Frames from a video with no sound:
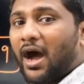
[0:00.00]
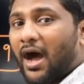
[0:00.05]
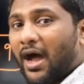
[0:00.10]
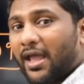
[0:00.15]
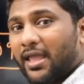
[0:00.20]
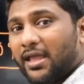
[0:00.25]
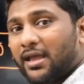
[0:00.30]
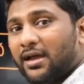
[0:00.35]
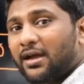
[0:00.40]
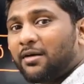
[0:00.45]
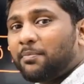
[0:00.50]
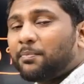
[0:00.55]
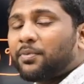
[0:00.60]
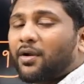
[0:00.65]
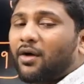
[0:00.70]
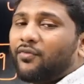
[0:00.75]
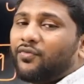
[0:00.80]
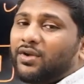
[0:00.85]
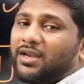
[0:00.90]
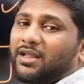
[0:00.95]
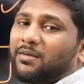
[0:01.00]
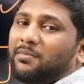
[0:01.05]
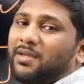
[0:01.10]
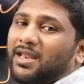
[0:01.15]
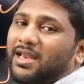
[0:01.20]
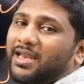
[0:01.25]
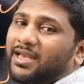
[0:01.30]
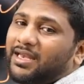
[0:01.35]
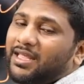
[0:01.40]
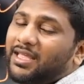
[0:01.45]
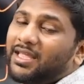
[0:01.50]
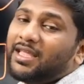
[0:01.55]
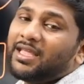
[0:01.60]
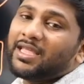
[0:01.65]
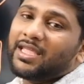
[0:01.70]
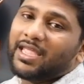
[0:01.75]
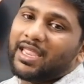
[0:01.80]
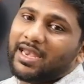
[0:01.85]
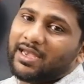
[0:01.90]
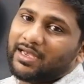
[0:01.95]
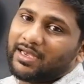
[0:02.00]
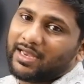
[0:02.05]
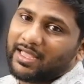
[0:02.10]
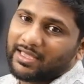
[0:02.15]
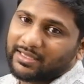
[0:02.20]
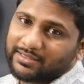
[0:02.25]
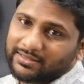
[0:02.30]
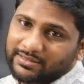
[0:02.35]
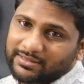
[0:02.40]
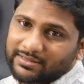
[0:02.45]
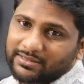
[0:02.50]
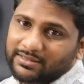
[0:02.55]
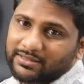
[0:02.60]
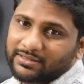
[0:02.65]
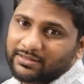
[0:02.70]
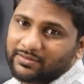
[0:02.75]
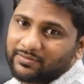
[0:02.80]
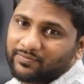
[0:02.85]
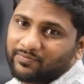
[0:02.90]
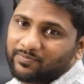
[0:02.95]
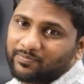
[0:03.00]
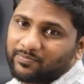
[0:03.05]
higher profitability index.